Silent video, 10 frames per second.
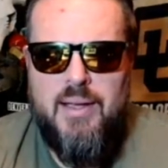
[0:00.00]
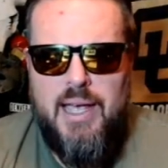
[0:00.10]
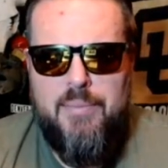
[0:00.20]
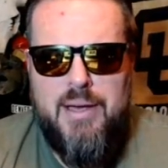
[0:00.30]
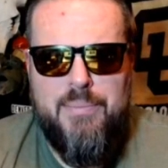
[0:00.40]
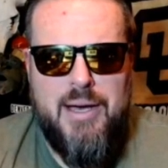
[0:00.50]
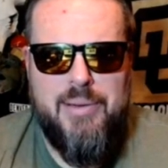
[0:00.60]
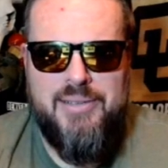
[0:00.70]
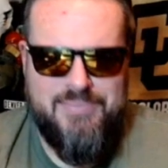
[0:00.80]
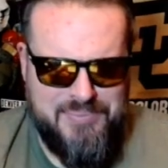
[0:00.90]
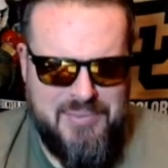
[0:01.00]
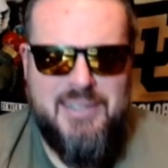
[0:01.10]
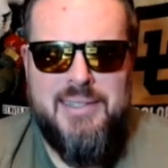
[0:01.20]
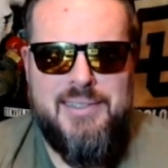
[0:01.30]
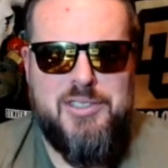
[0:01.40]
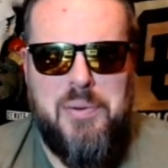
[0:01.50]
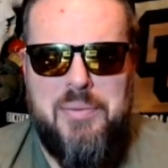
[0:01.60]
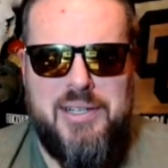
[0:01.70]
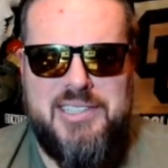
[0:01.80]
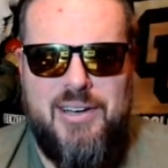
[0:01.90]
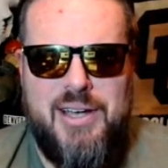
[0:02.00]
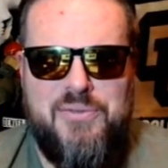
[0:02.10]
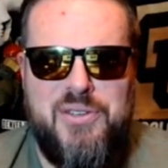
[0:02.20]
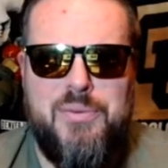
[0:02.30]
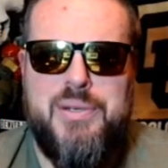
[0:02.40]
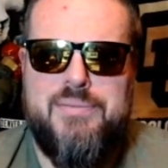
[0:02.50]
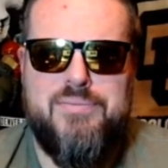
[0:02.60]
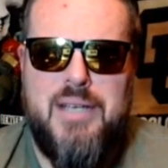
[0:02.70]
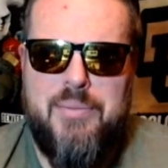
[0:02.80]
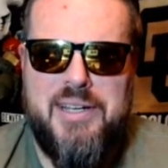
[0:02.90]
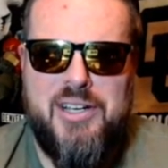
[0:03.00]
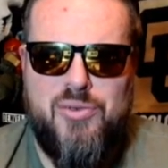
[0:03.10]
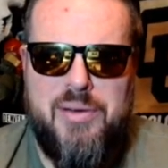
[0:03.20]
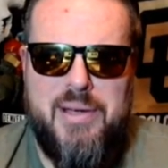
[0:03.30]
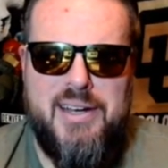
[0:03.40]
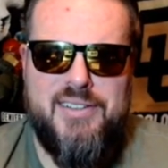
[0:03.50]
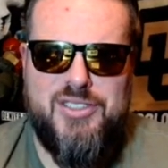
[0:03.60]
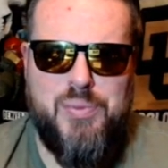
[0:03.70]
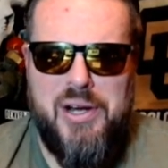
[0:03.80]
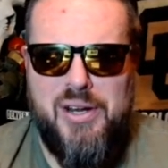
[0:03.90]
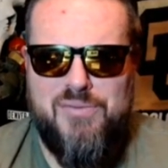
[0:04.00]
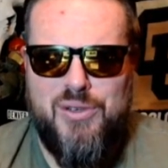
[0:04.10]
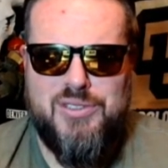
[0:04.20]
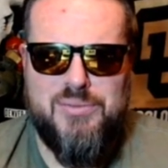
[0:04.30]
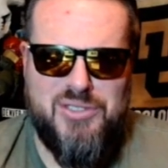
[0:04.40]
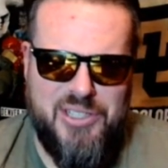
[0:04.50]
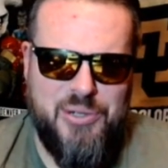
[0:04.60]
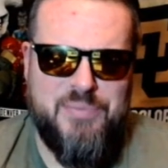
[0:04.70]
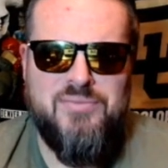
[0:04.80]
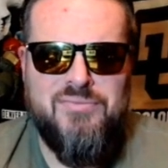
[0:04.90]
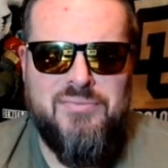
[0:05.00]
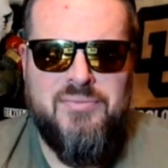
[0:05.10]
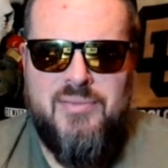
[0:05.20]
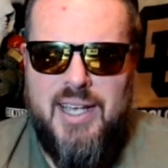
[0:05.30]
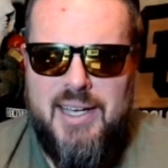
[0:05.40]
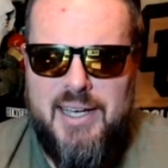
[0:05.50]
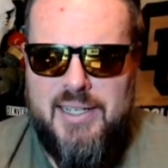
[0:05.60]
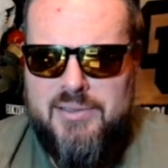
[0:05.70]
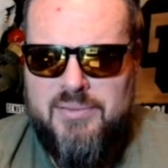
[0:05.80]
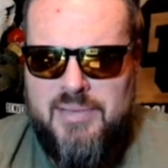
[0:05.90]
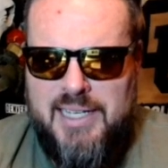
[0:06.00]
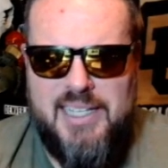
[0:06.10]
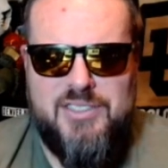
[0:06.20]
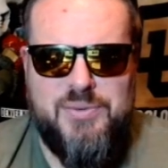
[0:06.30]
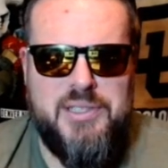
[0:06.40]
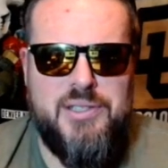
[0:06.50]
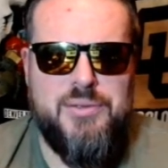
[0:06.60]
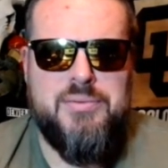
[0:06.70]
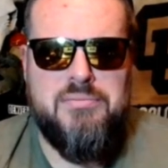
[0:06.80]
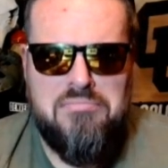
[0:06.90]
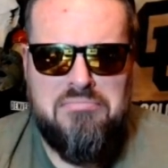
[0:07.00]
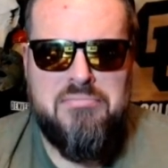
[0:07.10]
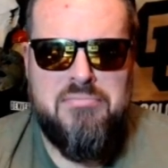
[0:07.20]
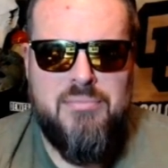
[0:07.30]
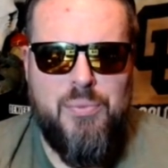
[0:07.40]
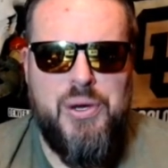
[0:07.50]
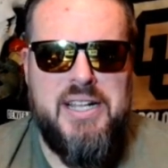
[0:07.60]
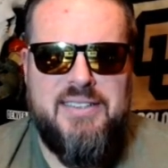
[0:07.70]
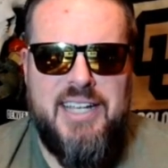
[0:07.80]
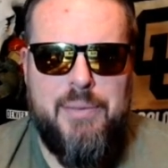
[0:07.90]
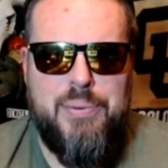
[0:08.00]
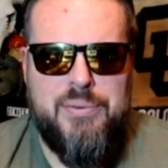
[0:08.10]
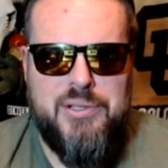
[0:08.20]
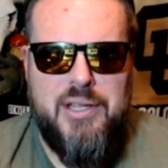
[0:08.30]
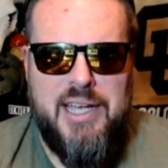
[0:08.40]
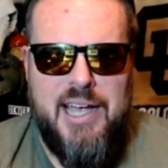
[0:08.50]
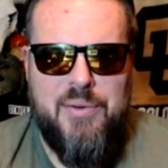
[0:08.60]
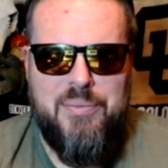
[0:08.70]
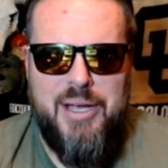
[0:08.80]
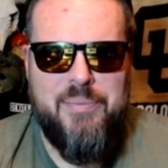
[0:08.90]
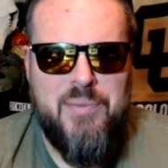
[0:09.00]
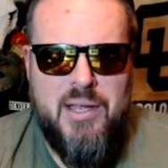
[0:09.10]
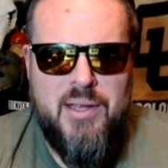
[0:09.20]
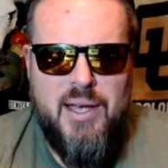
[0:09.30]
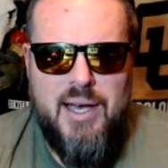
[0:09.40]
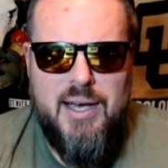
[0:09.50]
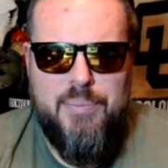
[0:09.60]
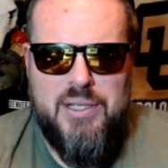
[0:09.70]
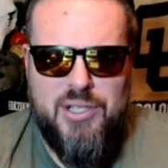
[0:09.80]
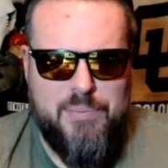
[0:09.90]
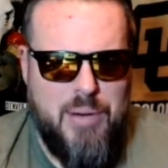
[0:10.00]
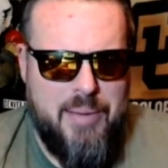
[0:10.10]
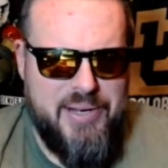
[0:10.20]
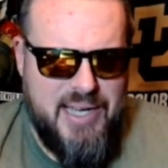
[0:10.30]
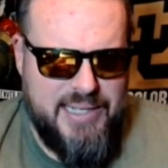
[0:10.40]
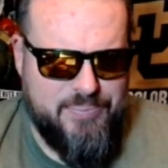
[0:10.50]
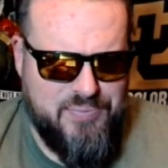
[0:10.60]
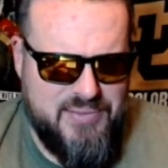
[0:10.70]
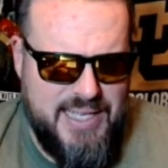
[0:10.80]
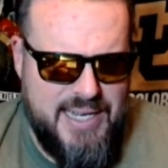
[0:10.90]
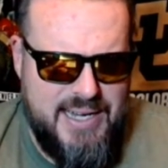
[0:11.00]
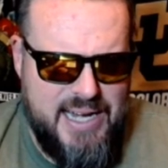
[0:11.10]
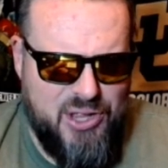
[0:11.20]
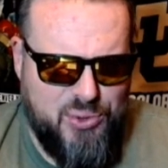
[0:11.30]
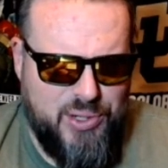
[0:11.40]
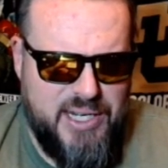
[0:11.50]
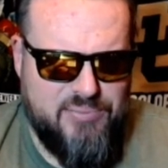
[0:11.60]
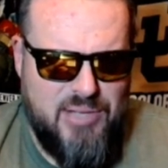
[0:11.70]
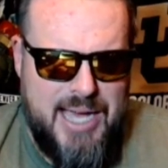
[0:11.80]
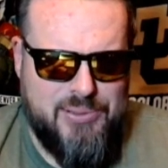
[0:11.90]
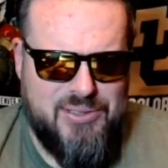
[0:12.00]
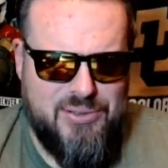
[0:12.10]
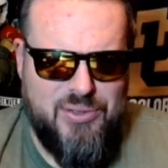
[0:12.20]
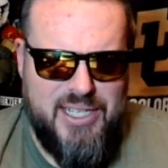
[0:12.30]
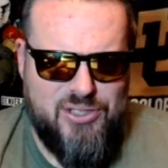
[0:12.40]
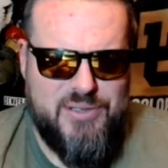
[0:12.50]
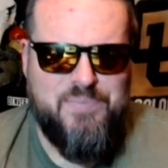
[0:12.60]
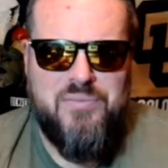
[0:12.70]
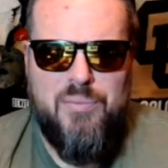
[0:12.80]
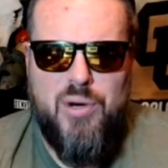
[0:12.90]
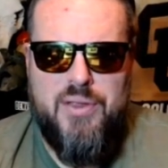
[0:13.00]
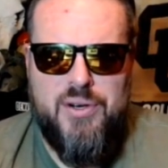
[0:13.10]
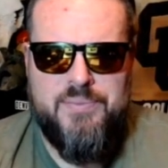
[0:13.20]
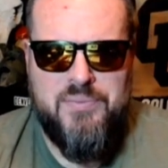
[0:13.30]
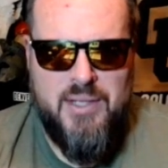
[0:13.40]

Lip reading: Amen, Bobby. It's pretty much how I feel, but I'm going to get cremated and spread on Folsom. So I guess when you breathe deep, you'll hang out with me. But look, Bobby Knight, dead at 83, absolute legend, brother,